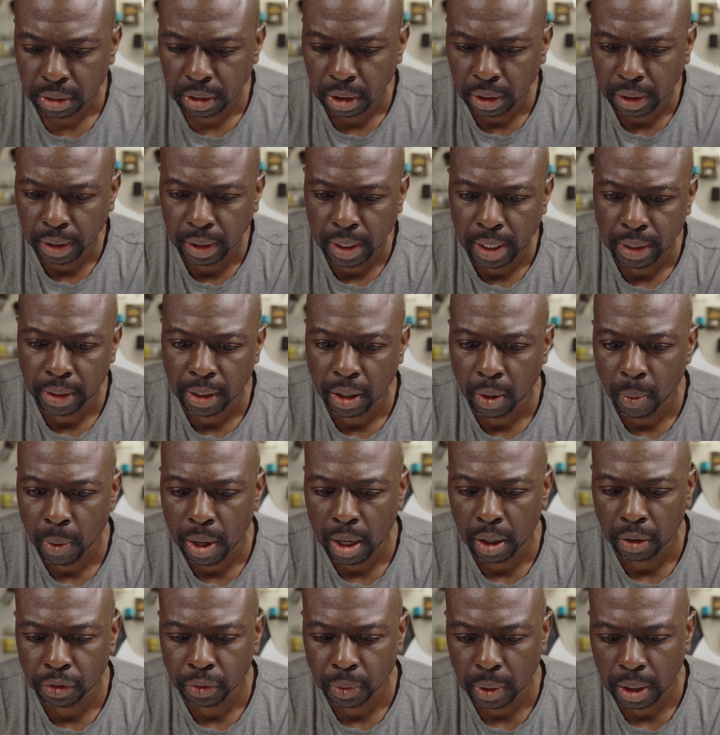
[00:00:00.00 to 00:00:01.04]
looking at the
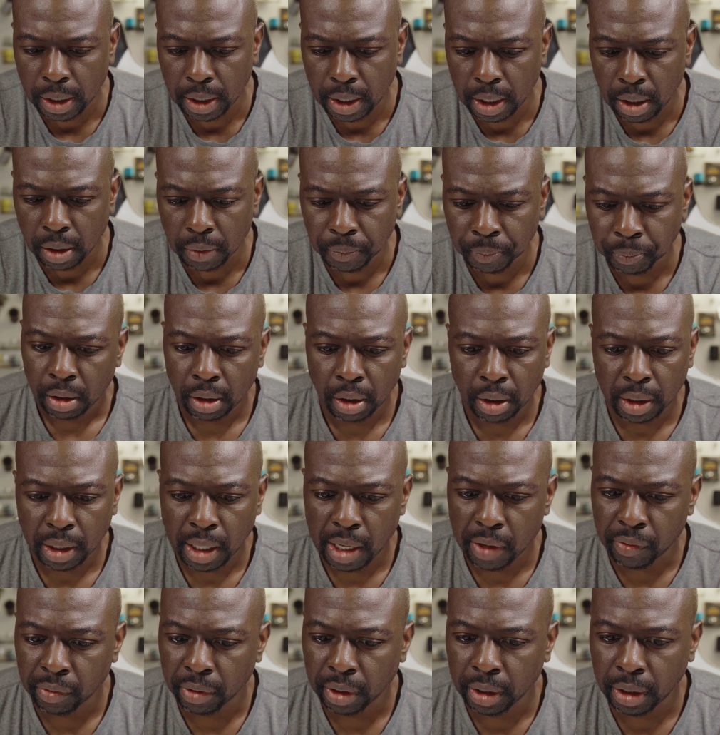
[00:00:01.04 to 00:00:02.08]
grounds right now, look
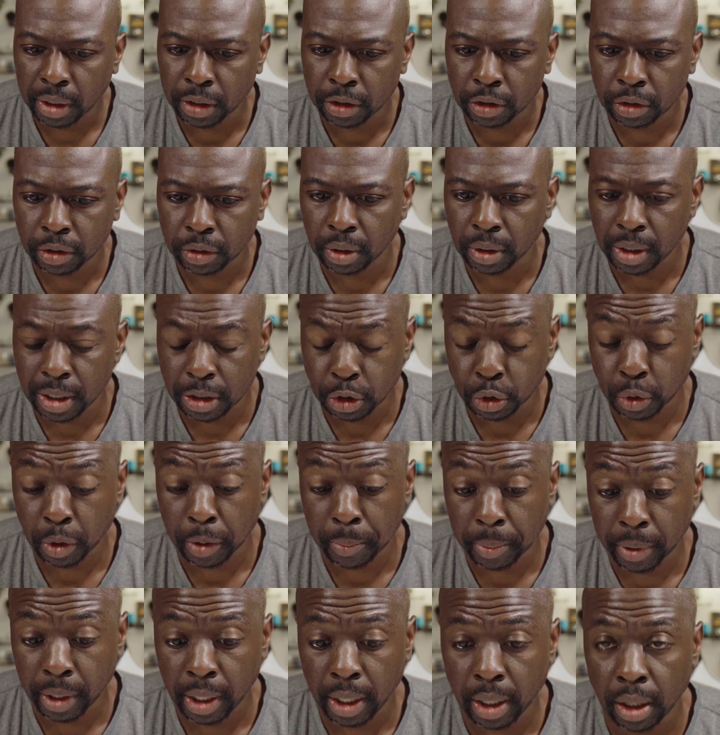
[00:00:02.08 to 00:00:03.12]
evenly
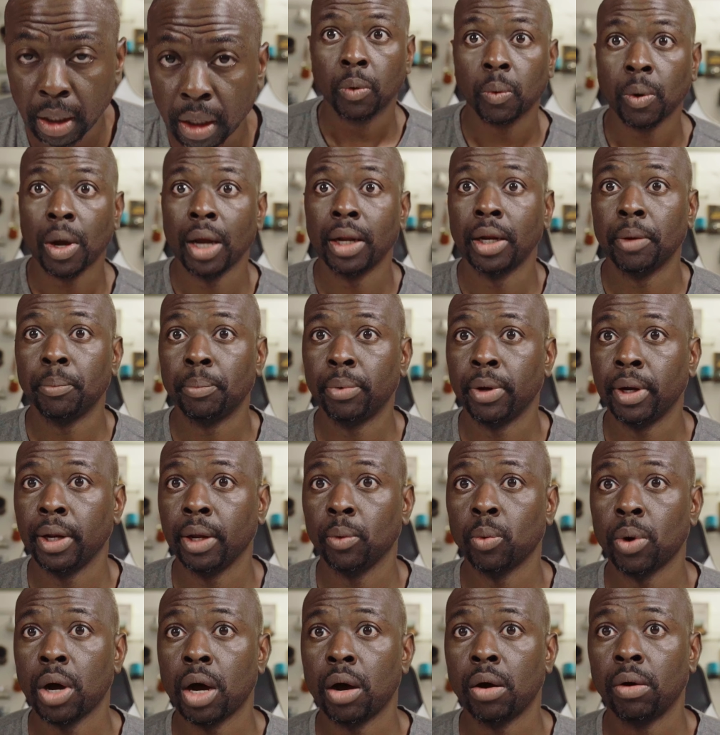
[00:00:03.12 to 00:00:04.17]
distributed, grinded pretty
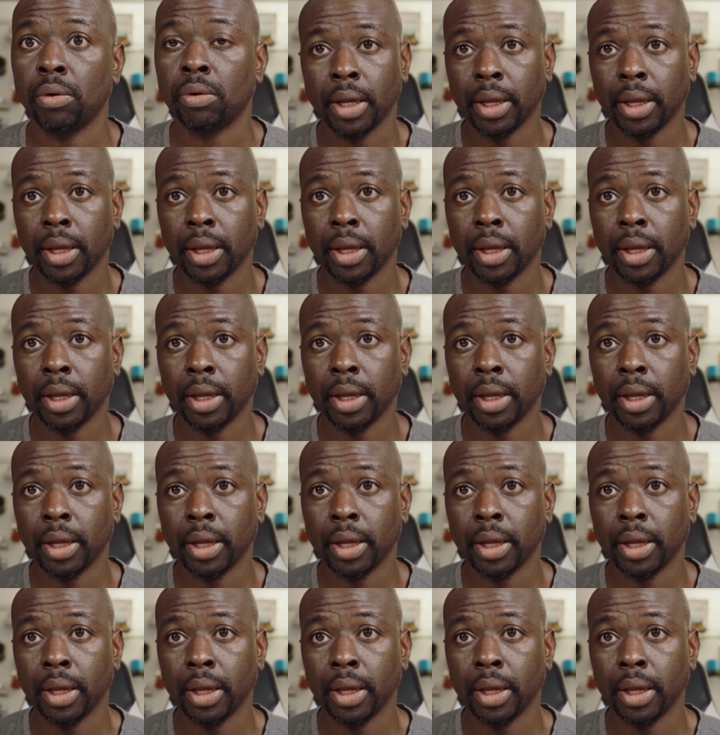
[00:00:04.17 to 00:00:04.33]
well.